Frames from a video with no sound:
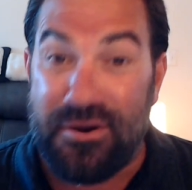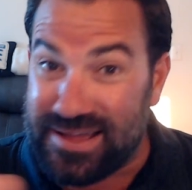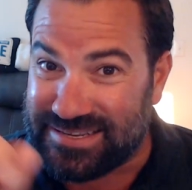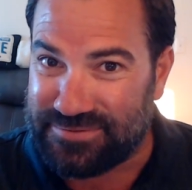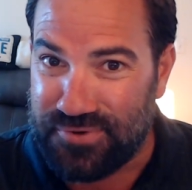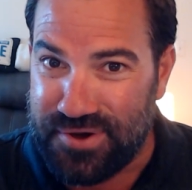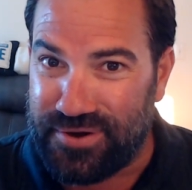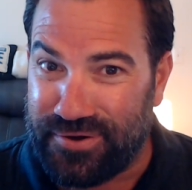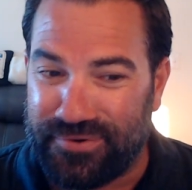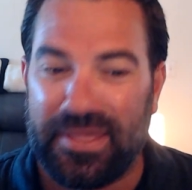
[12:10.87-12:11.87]

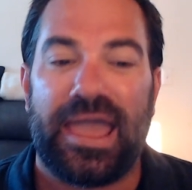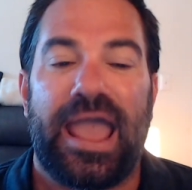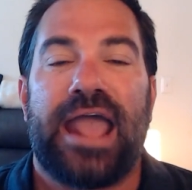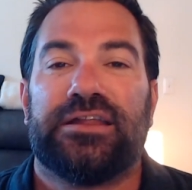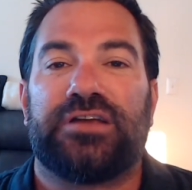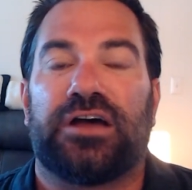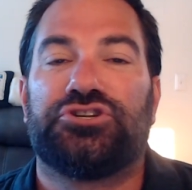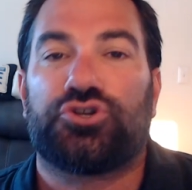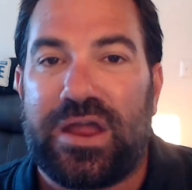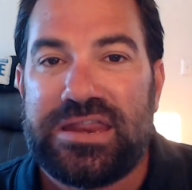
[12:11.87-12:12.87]
woo! And
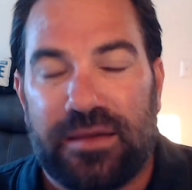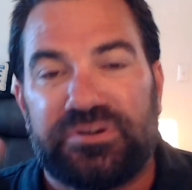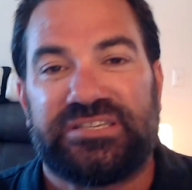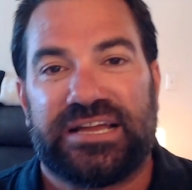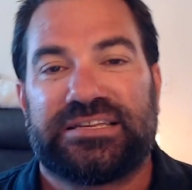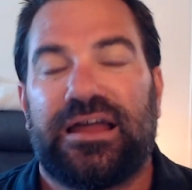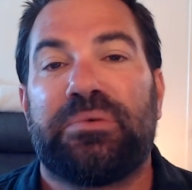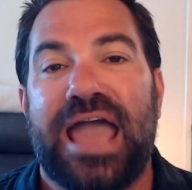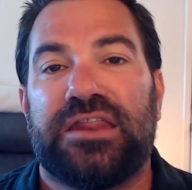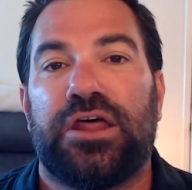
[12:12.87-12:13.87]
trend number 6, and I'm
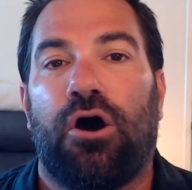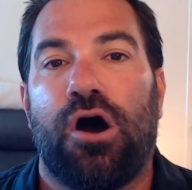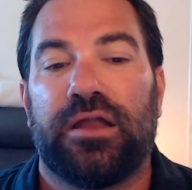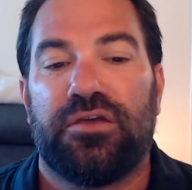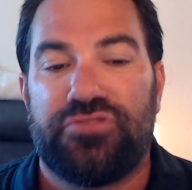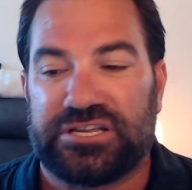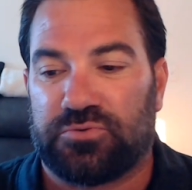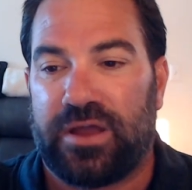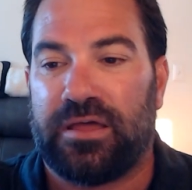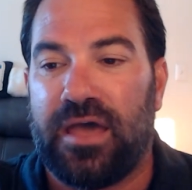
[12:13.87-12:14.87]
going to end it on this
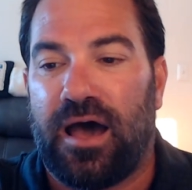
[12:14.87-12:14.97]
one.